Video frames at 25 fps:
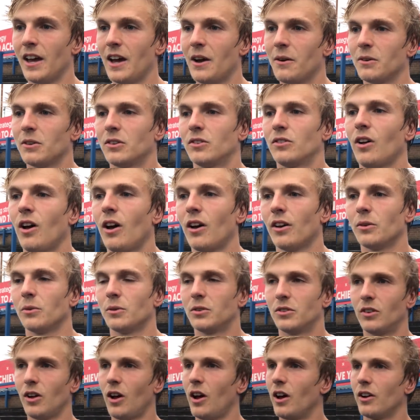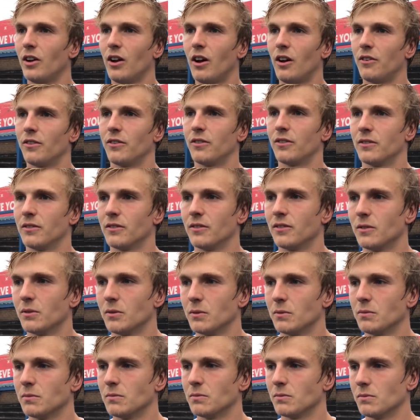Yeah, we started. We started off
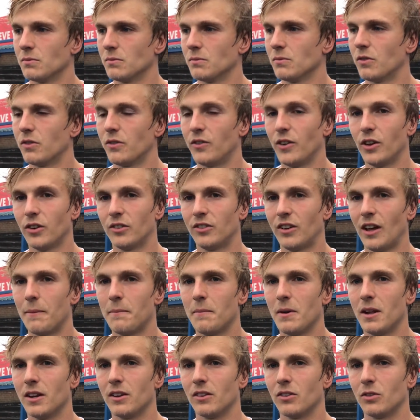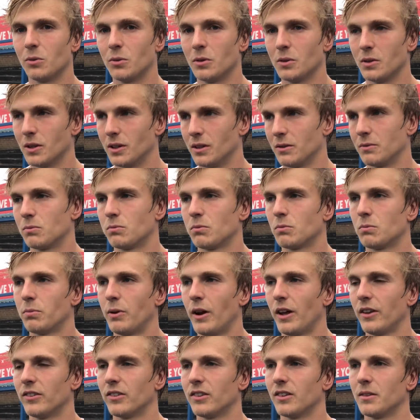first ten minutes. We were
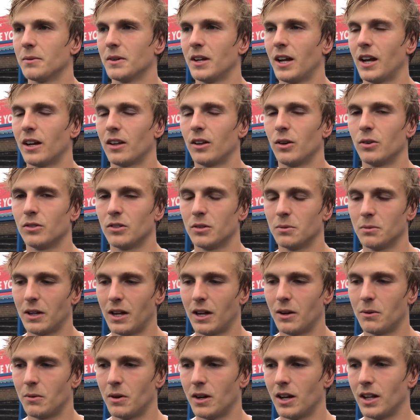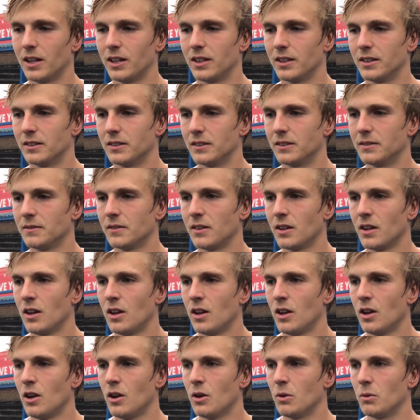pressing them and that, closing them down well, and
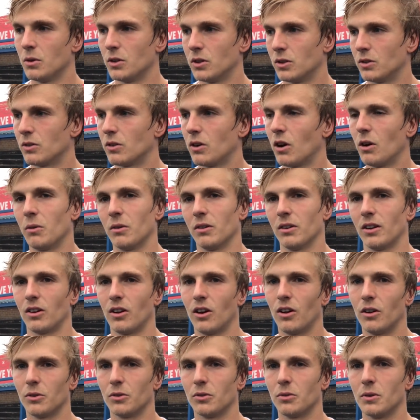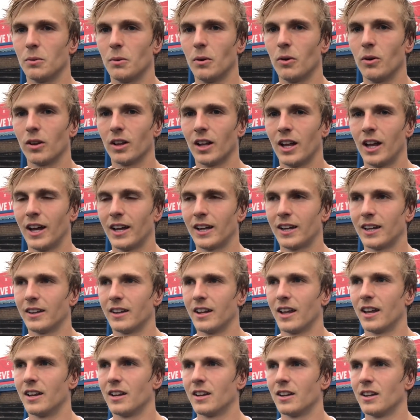we got got a reward like,
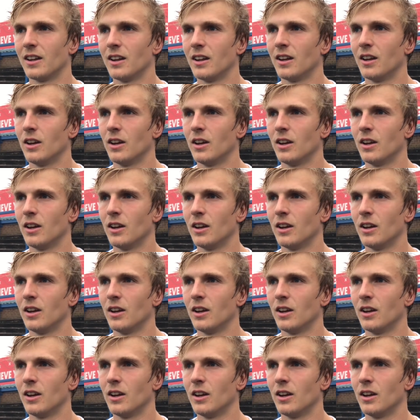and then